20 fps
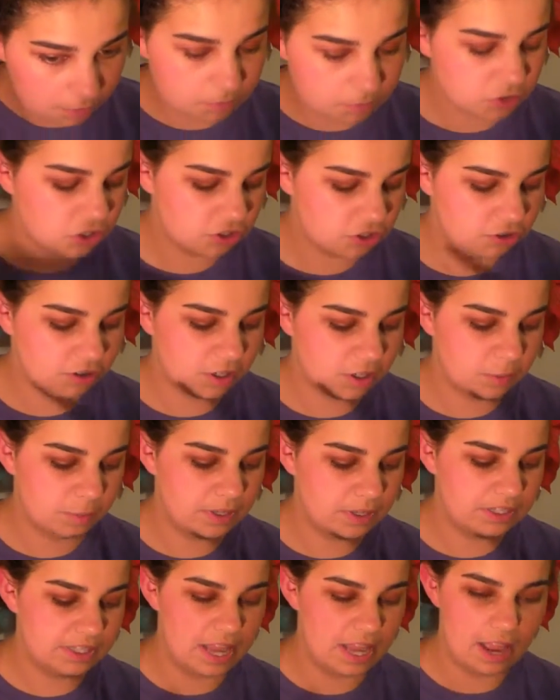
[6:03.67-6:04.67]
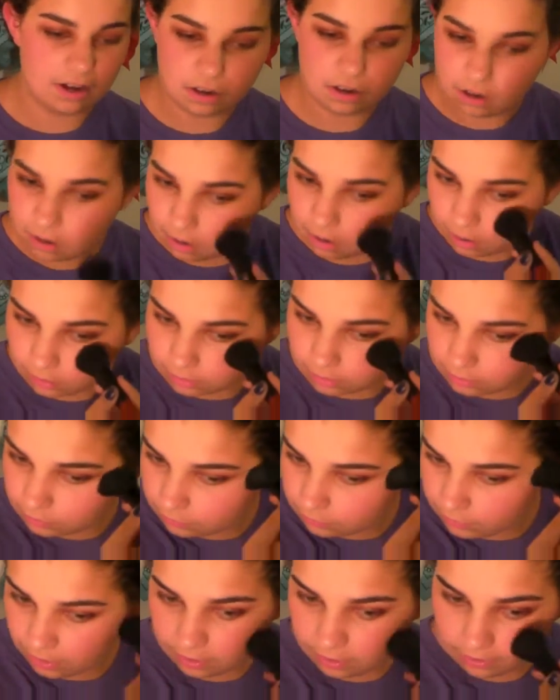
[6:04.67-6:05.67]
I'm just going to put that on
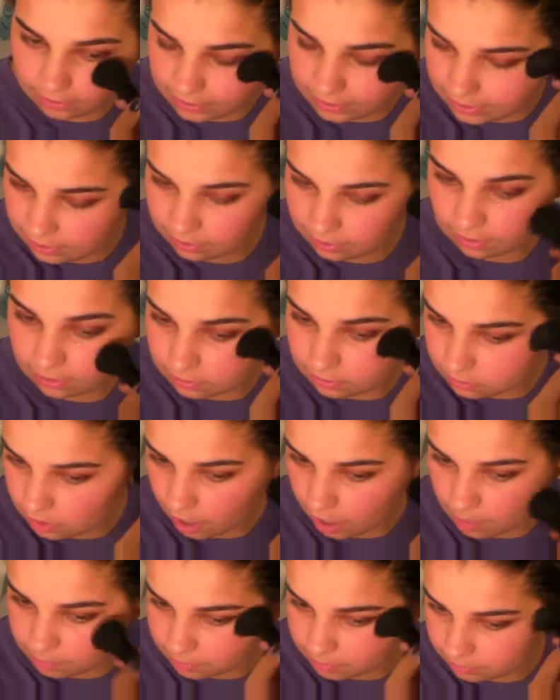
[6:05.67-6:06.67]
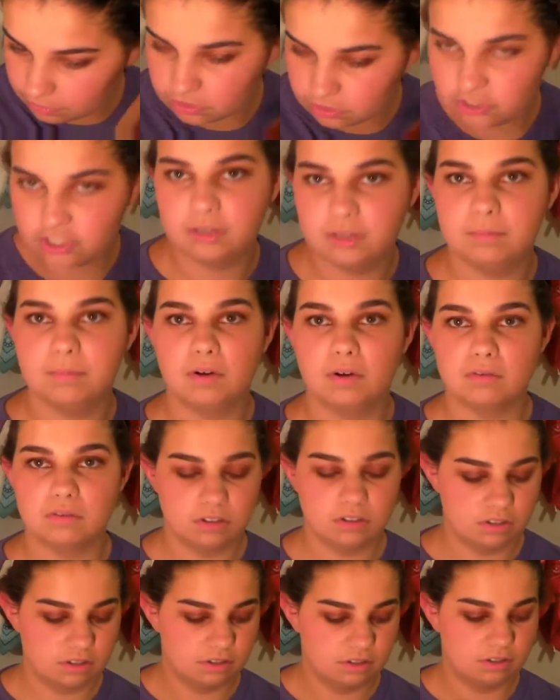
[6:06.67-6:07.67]
the very top of the
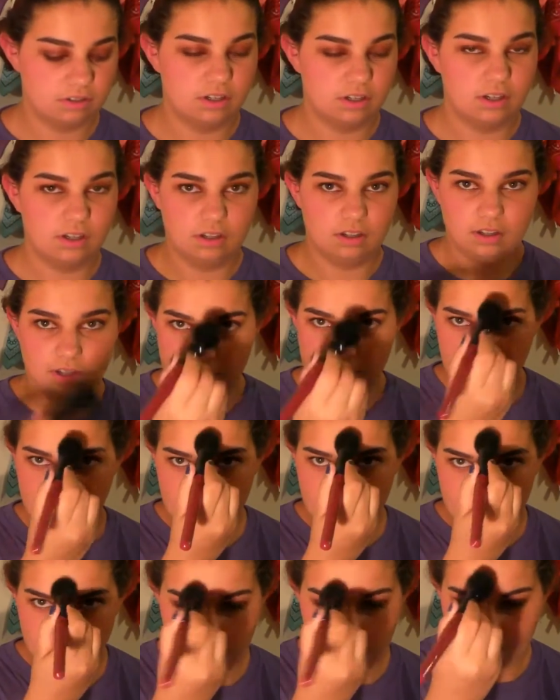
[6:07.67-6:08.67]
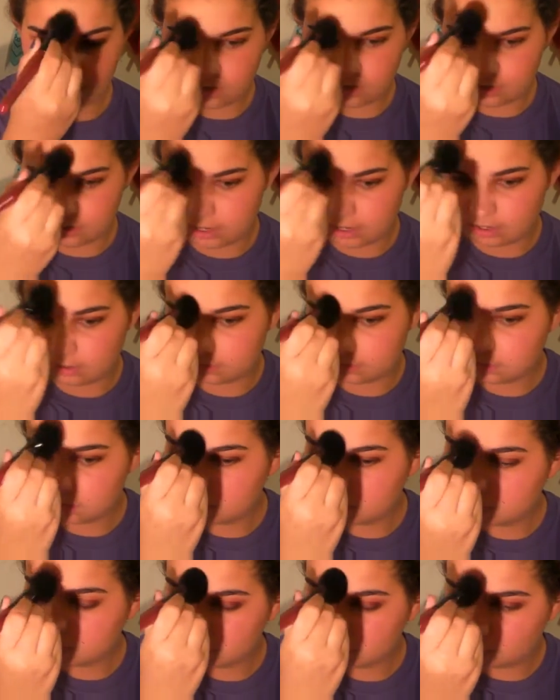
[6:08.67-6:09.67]
cheekbones and down
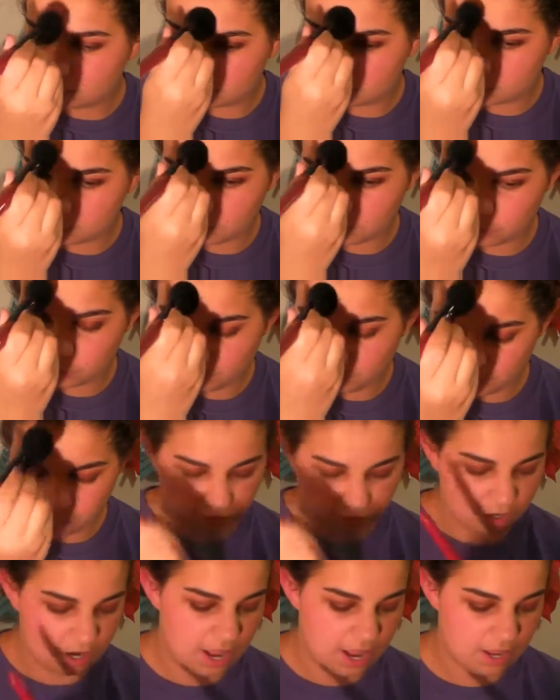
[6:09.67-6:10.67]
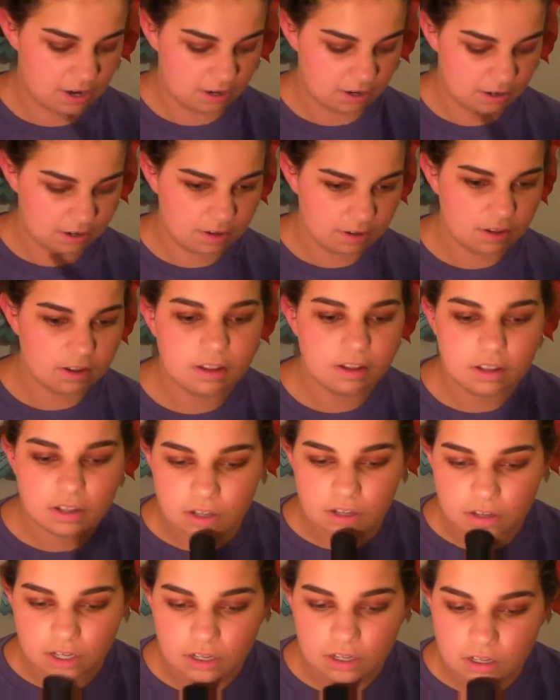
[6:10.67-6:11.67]
and in the middle of my forehead,
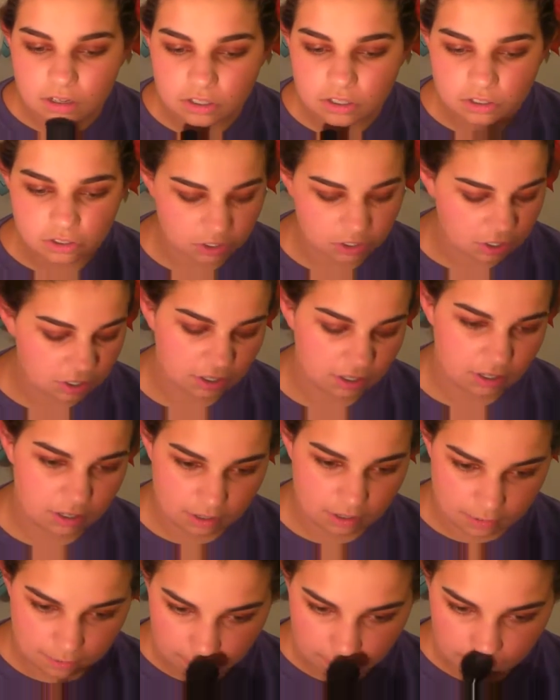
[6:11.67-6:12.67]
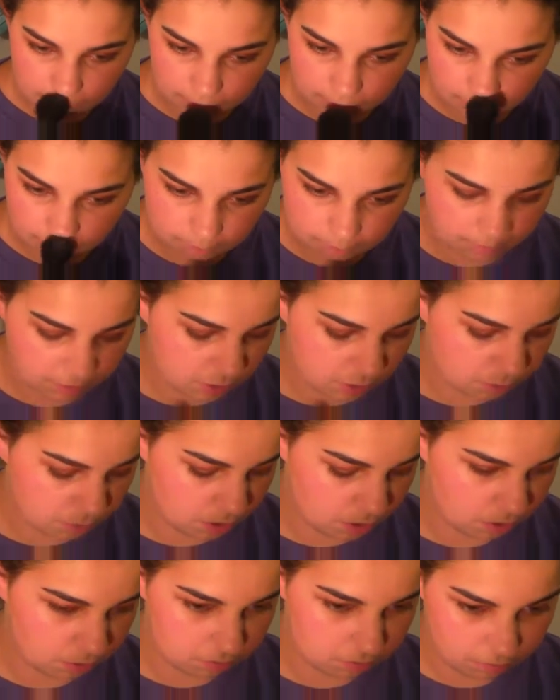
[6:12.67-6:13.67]
chin, Cupid's
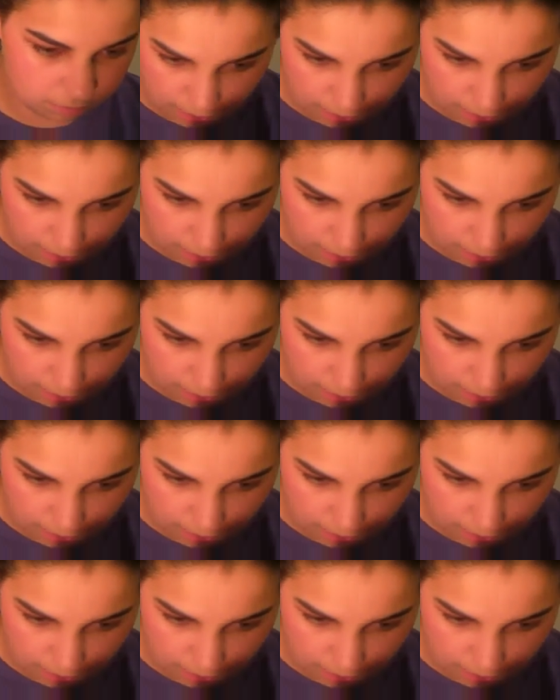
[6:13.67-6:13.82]
bow,